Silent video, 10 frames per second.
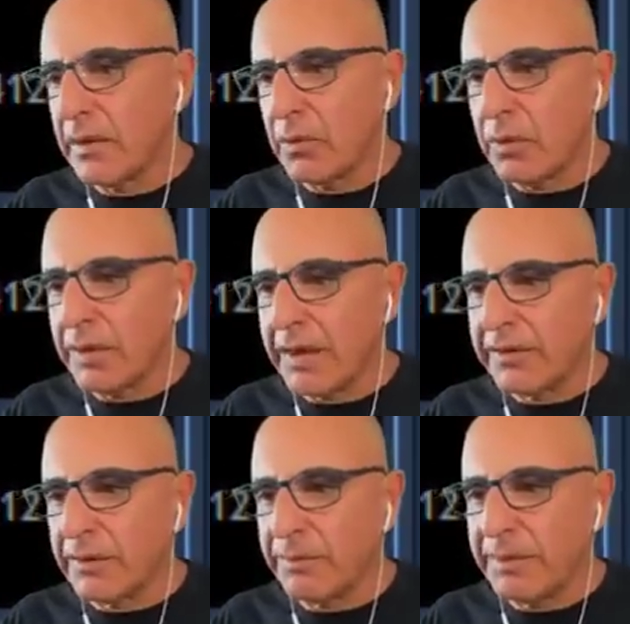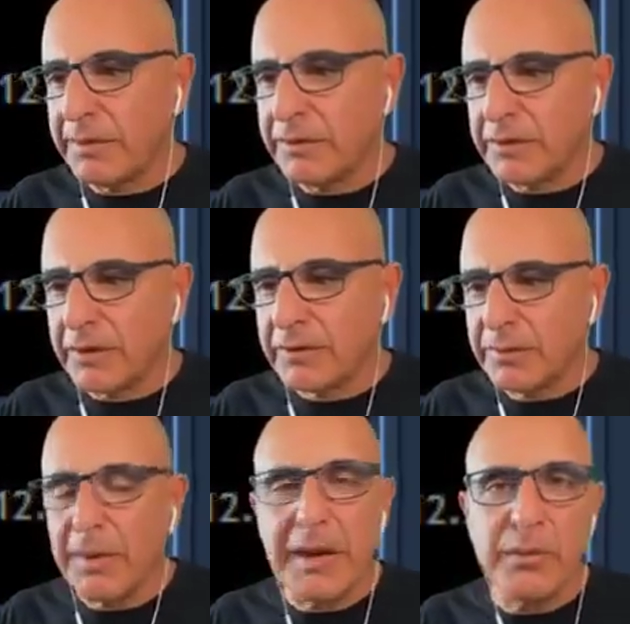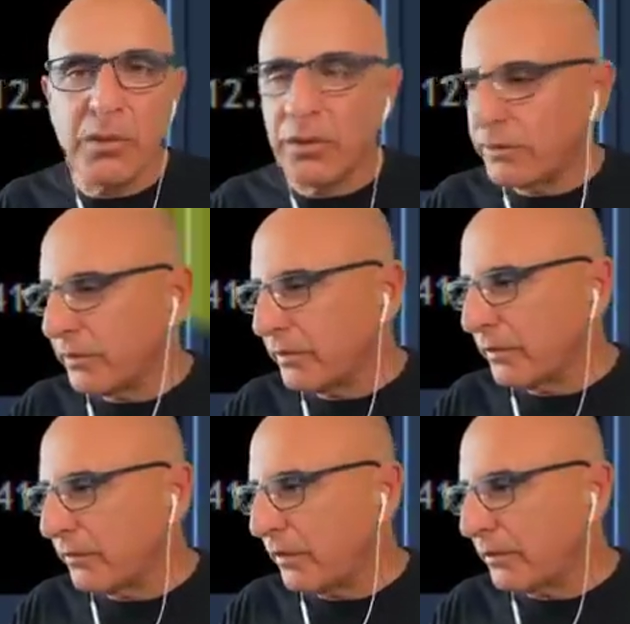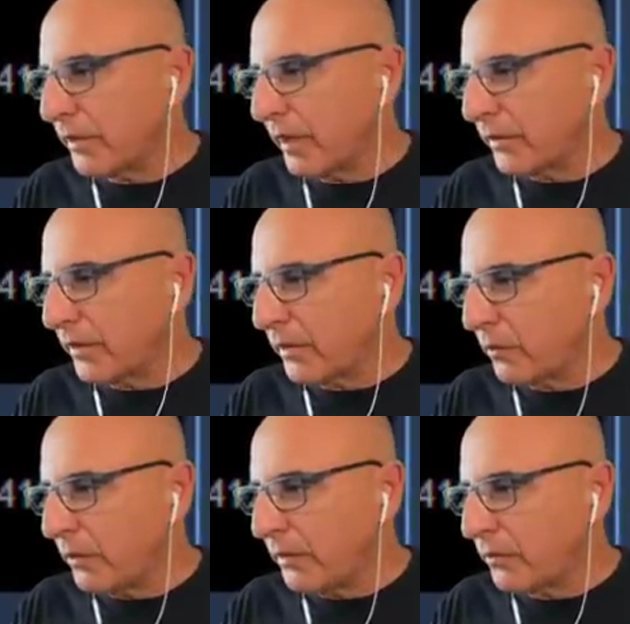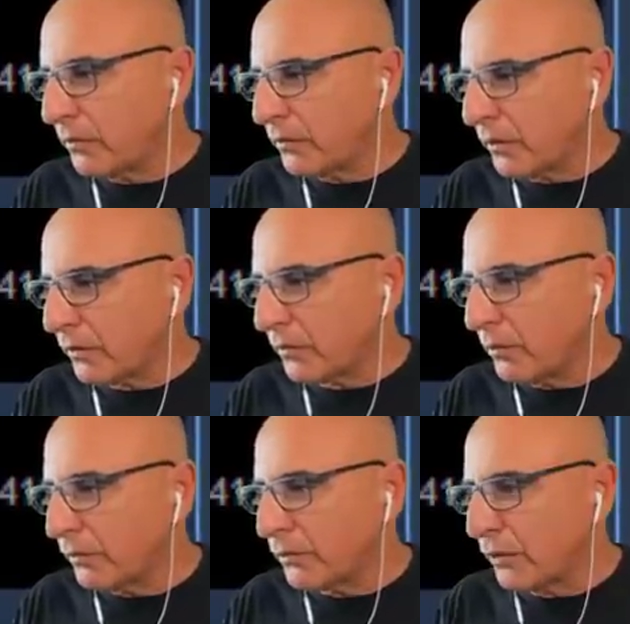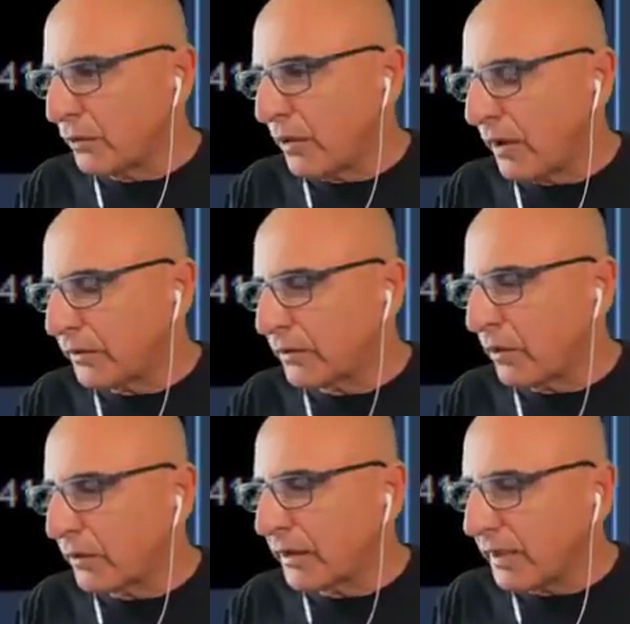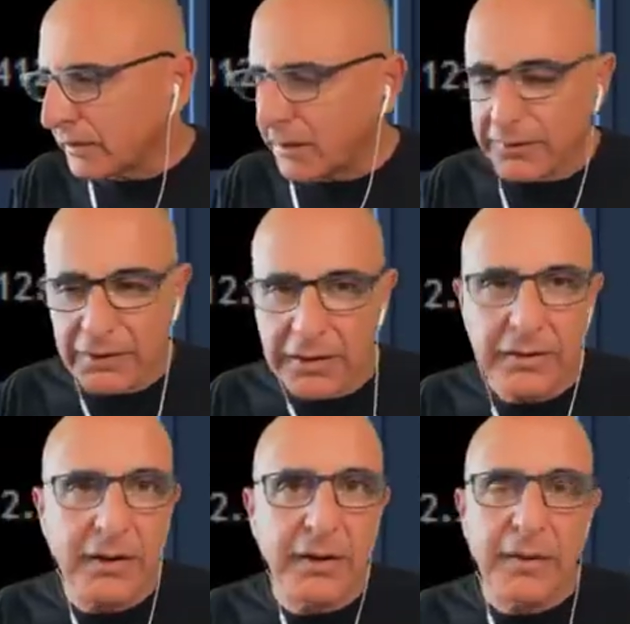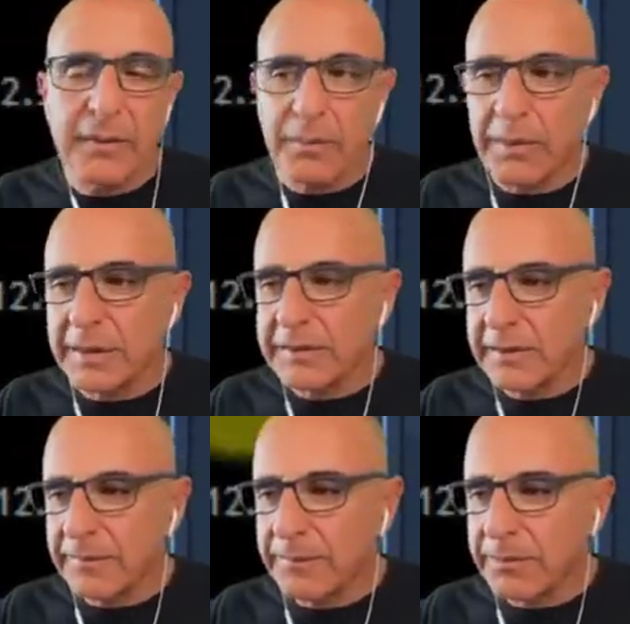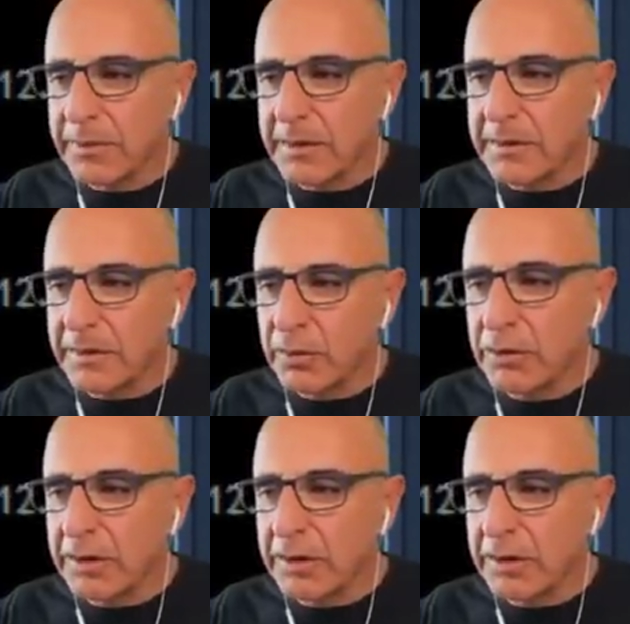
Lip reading: where the S&P just may move from the Nasdaq, which just moved to a new high. So can't trust it, but it is a good